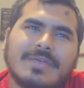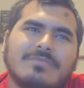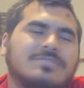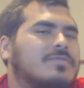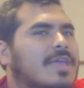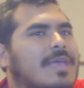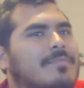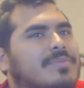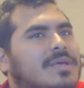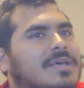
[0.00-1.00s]
but there was no
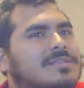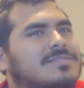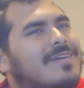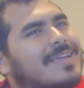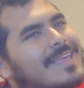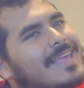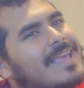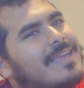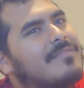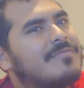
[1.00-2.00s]
gameplay, so I
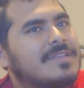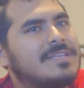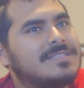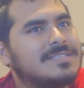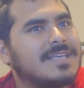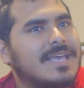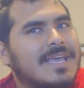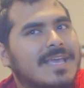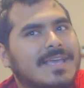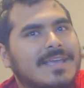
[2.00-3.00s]
can't really
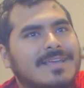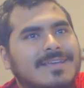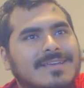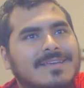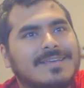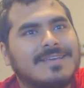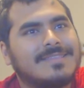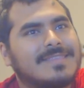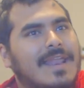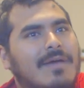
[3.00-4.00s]
say
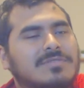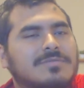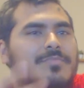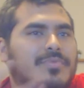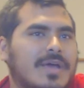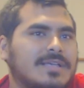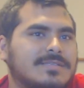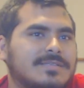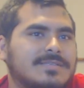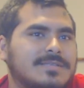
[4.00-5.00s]
that I was
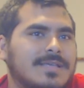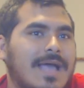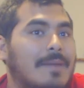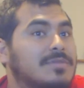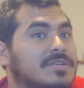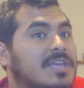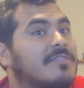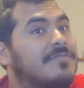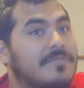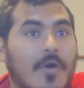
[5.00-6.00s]
impressed. I'm
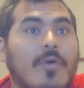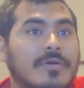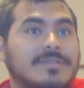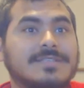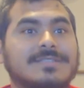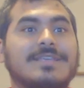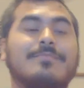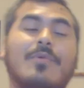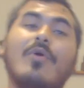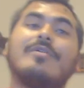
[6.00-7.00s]
looking forward to
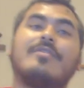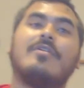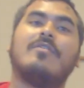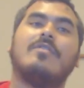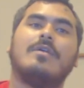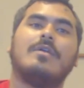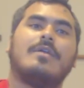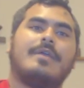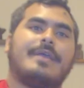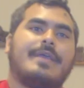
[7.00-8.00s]
seeing more, though.
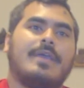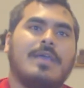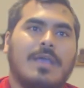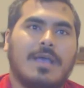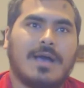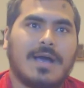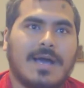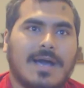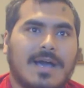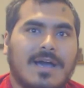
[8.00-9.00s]

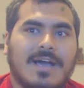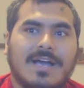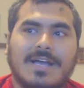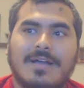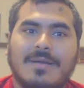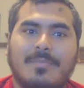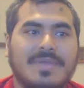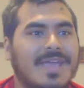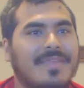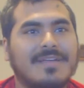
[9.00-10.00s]

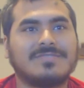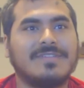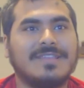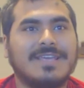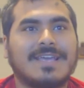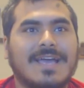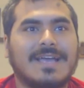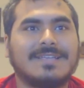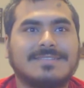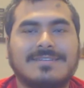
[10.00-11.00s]
But yeah, that's really
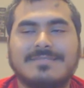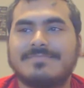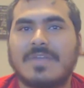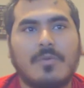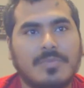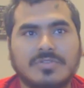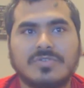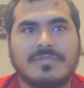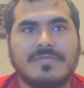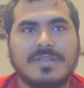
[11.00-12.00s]
it, guys. I hope
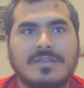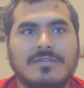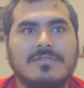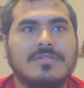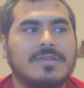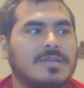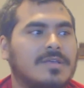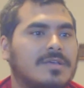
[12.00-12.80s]
you enjoyed the video.